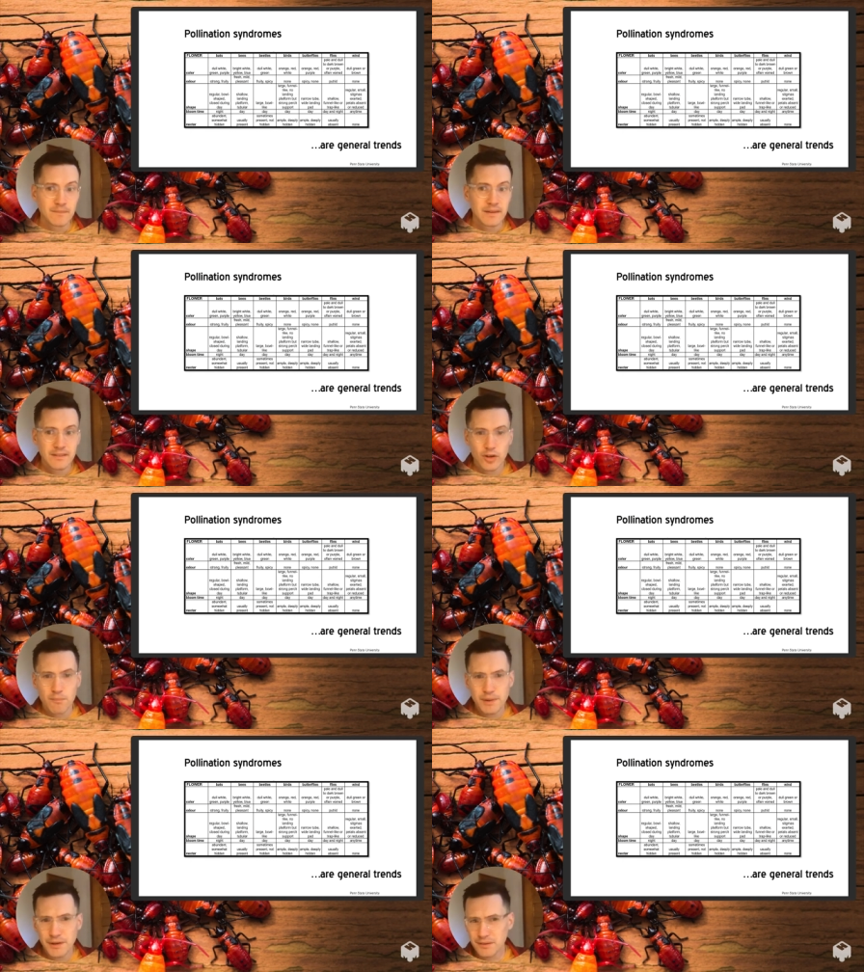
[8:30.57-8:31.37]
So
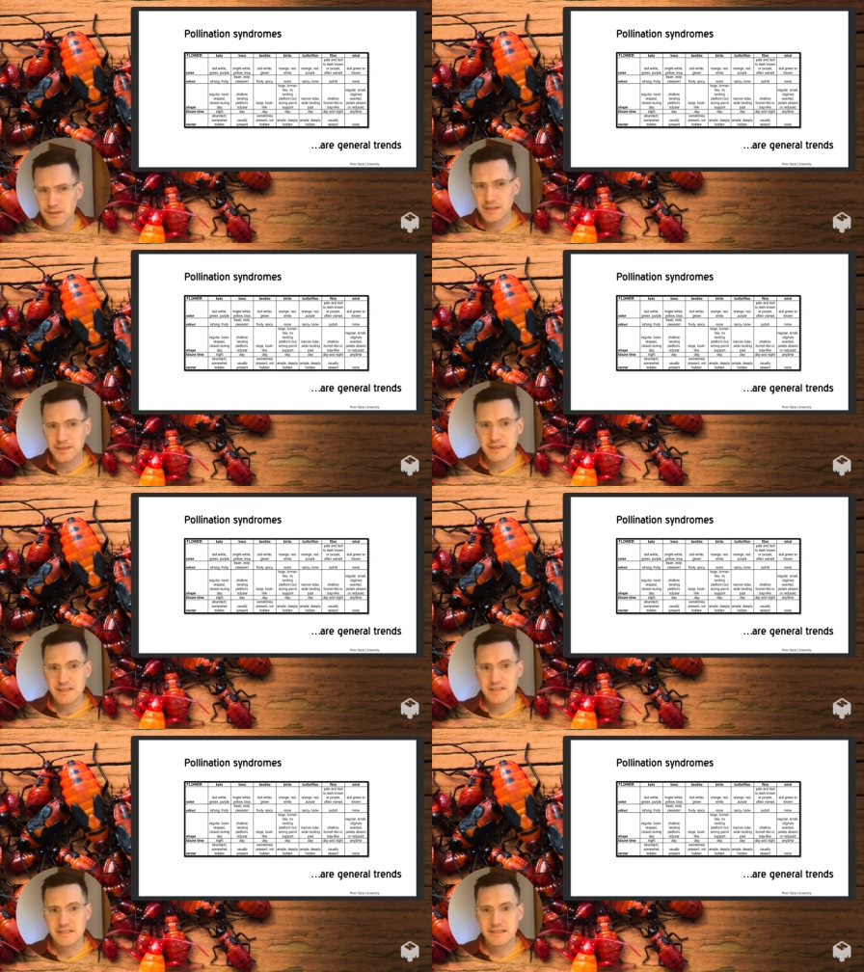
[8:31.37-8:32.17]
empirical
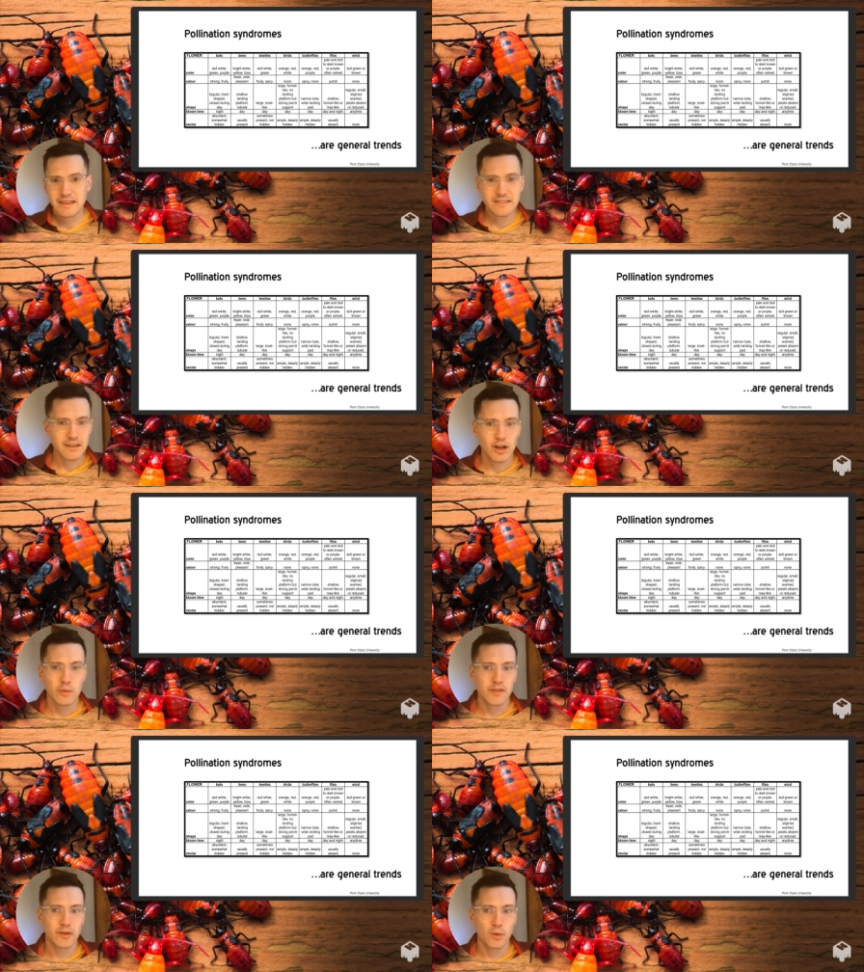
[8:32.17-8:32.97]
evidence doesn't
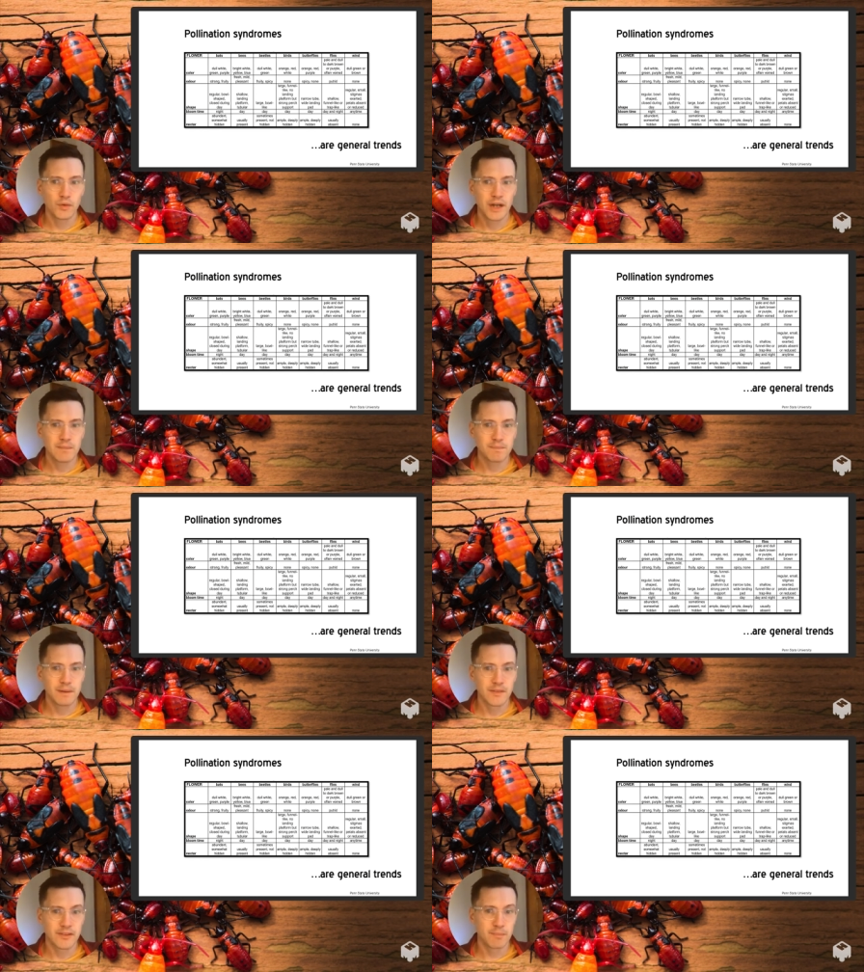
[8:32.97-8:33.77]
always hold up
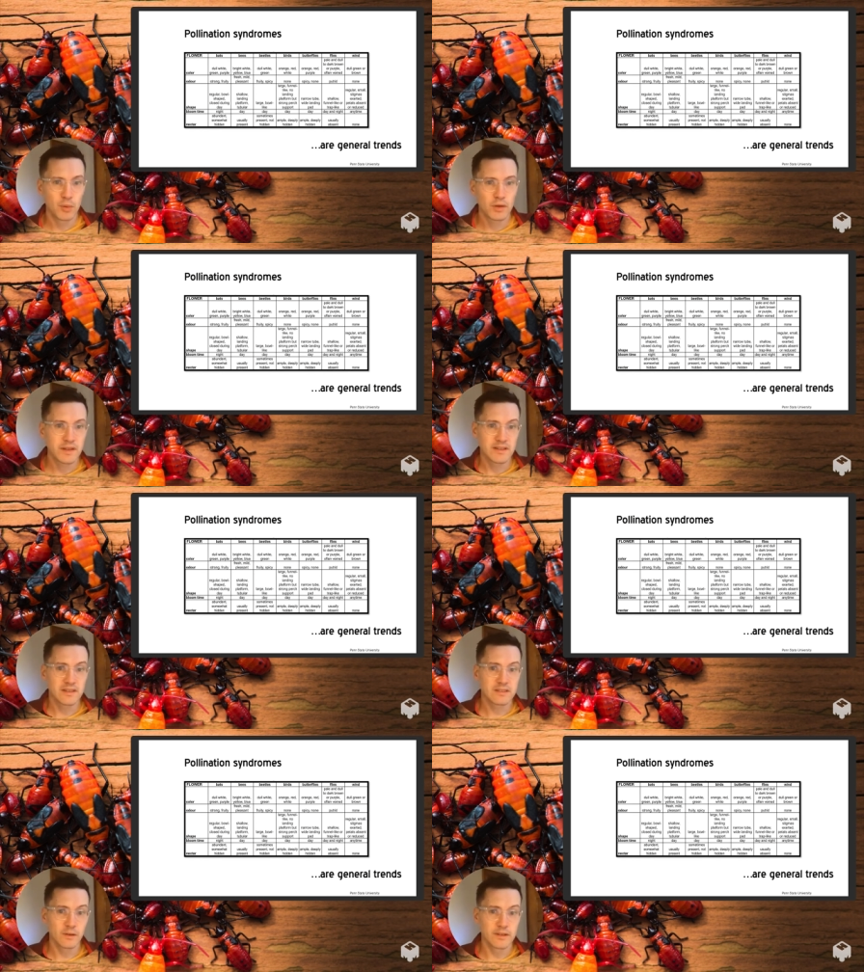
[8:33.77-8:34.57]
and support these
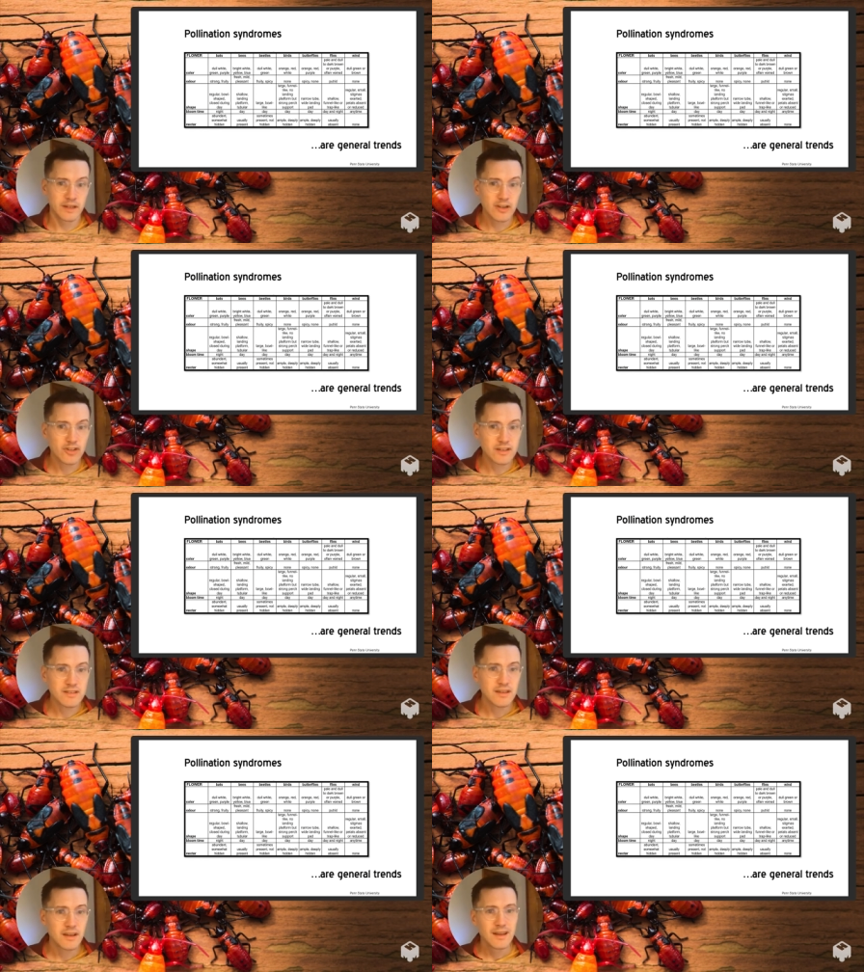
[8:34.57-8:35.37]

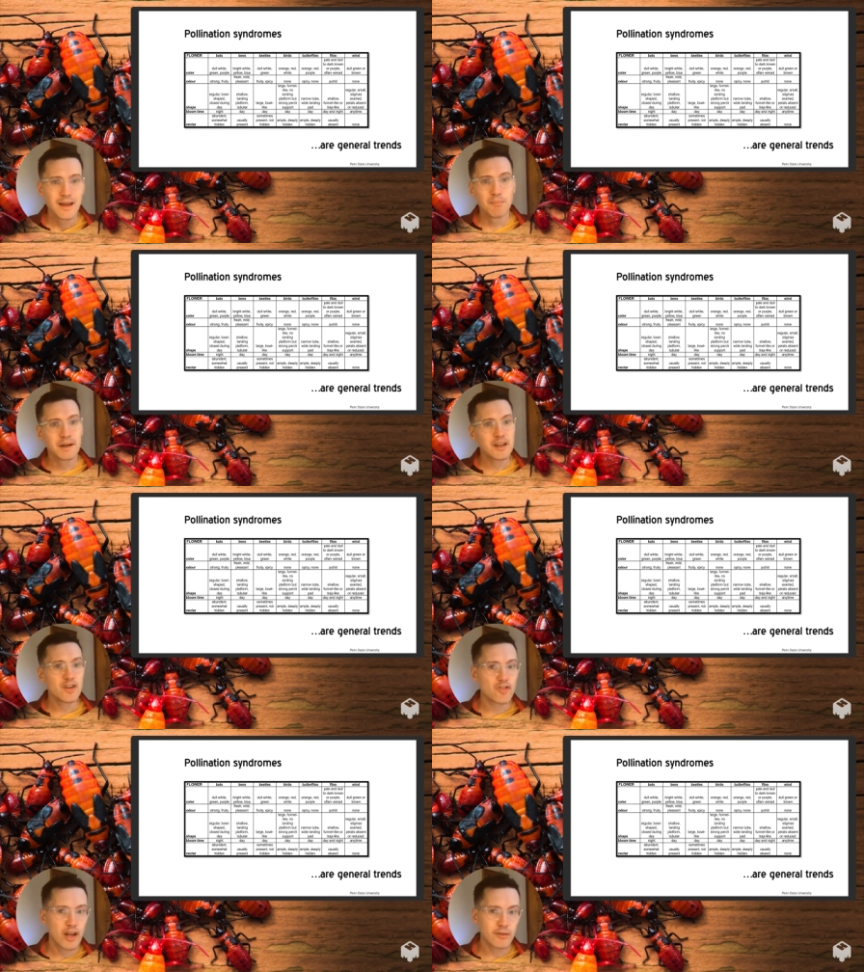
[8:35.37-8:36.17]
associations, but in
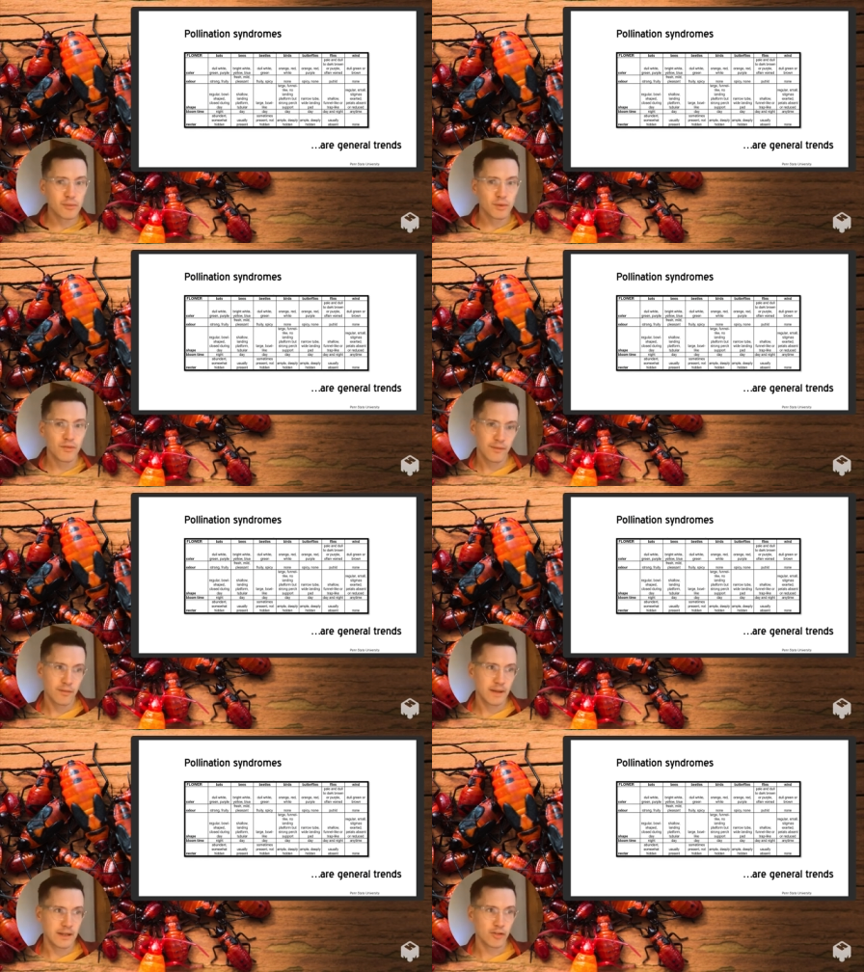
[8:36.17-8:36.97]
general they
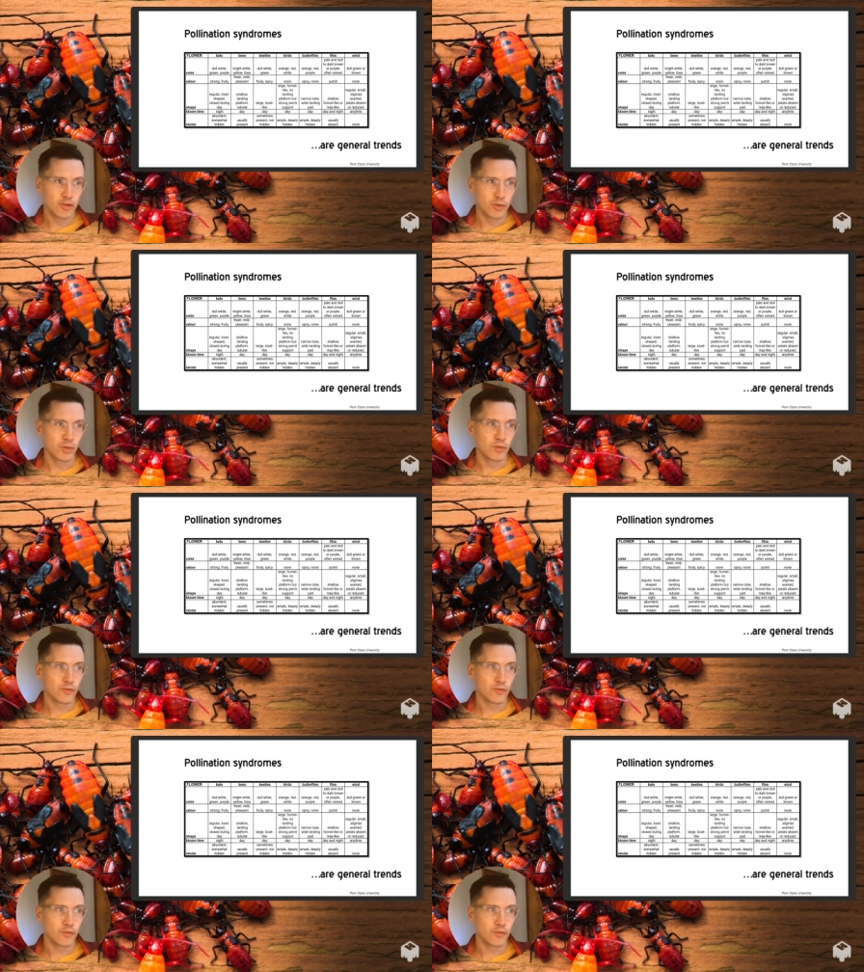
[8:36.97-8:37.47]
remain true.